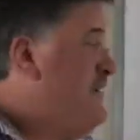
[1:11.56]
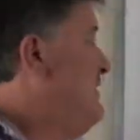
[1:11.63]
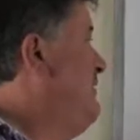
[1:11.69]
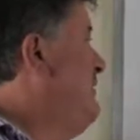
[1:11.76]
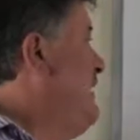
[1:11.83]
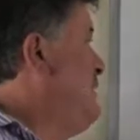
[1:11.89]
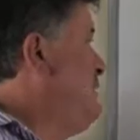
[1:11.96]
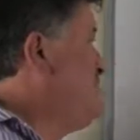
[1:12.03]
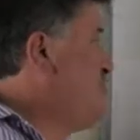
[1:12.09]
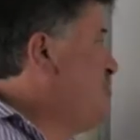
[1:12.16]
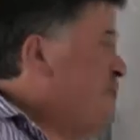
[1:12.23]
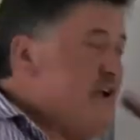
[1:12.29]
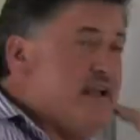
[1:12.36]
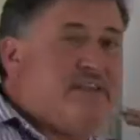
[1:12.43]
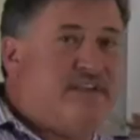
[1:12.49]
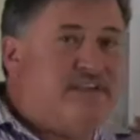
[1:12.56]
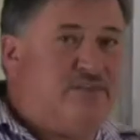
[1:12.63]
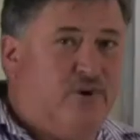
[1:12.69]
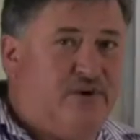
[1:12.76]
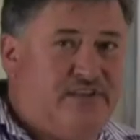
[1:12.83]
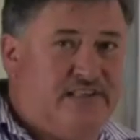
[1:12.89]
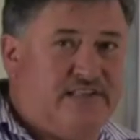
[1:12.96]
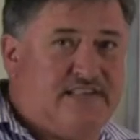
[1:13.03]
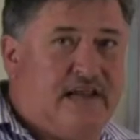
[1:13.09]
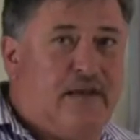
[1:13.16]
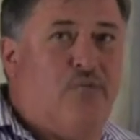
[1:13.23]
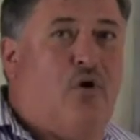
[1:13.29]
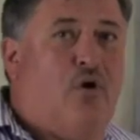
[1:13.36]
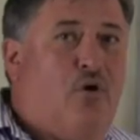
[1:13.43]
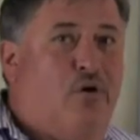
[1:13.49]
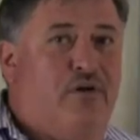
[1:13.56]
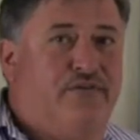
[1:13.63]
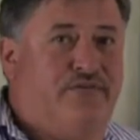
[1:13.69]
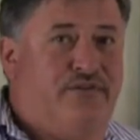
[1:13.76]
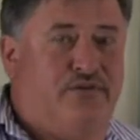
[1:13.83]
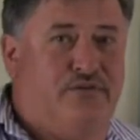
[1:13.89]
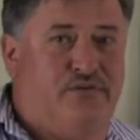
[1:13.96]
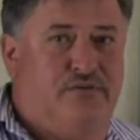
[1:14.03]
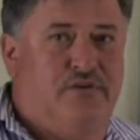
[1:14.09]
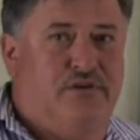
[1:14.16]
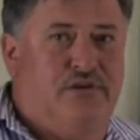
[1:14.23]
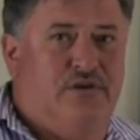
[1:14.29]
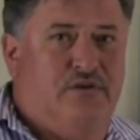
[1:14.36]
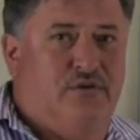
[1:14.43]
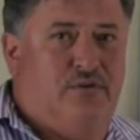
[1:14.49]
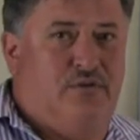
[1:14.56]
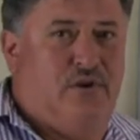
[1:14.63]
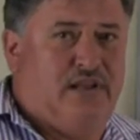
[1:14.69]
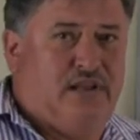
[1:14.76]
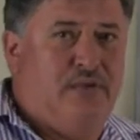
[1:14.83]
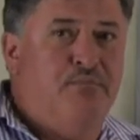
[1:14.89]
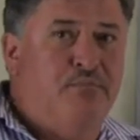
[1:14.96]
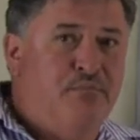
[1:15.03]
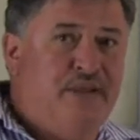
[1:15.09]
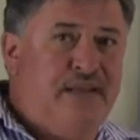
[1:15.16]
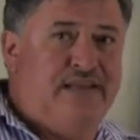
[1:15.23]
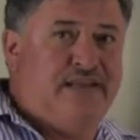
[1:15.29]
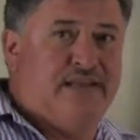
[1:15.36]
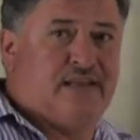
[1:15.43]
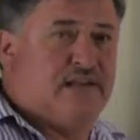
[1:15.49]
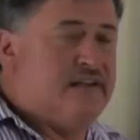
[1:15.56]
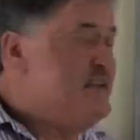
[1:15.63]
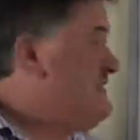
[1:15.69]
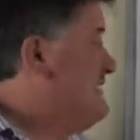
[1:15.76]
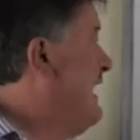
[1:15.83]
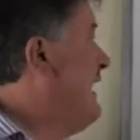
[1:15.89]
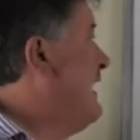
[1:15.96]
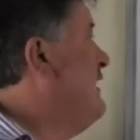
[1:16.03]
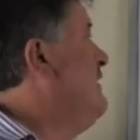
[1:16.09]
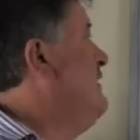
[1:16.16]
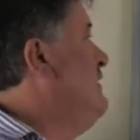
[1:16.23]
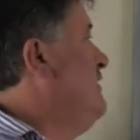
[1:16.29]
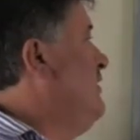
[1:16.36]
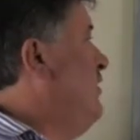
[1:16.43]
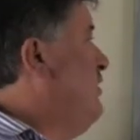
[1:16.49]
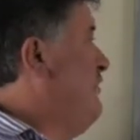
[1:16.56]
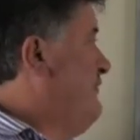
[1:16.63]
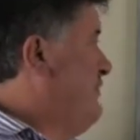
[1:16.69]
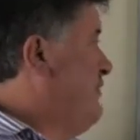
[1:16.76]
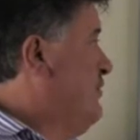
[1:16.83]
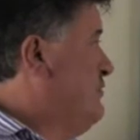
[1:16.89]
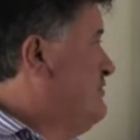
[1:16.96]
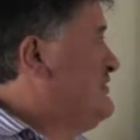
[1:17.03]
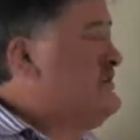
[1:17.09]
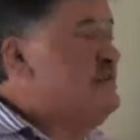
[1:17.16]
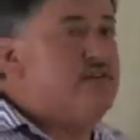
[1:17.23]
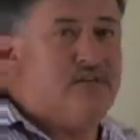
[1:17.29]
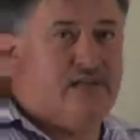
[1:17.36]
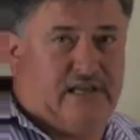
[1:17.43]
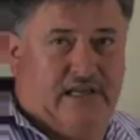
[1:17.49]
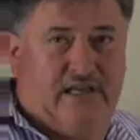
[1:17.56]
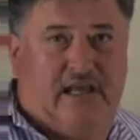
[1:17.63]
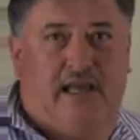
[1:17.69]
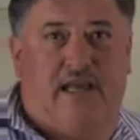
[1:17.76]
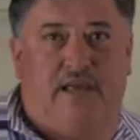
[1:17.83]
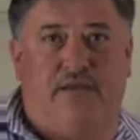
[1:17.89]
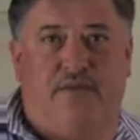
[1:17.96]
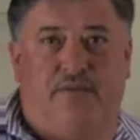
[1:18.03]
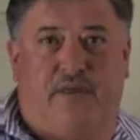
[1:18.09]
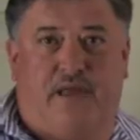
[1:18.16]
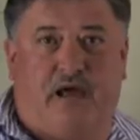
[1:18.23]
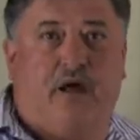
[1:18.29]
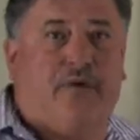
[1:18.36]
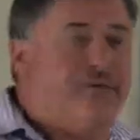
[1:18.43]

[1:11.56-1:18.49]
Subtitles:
Now, I'm sure at this point in time, all of you will immediately say, of course, in A, there are